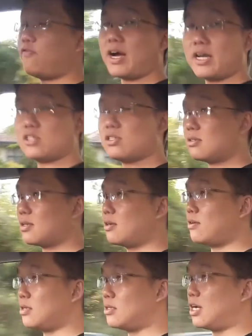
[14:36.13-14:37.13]
fast
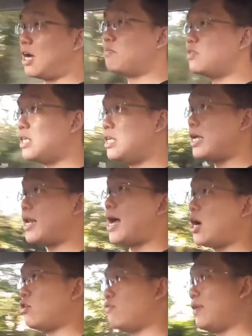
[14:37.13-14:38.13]
comes in
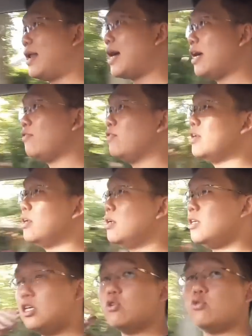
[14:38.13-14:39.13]
and out of life,
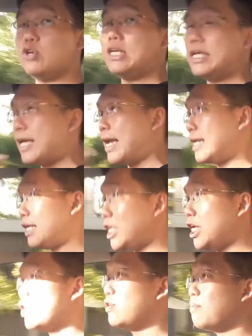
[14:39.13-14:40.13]
you really can
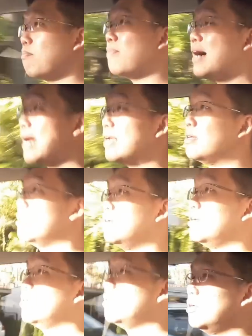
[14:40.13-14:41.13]
hear it. But
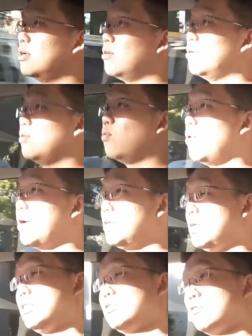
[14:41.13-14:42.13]
what
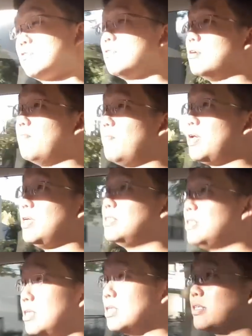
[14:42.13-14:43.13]
is also
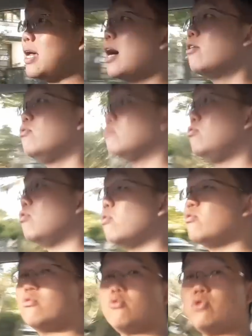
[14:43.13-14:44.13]
amazing is how you
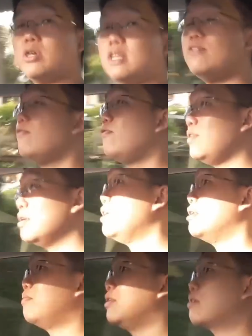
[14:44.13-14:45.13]
don't really
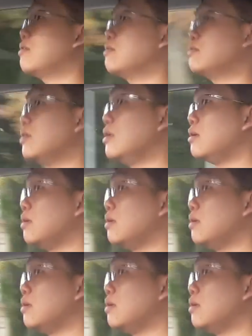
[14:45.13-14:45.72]
feel it, because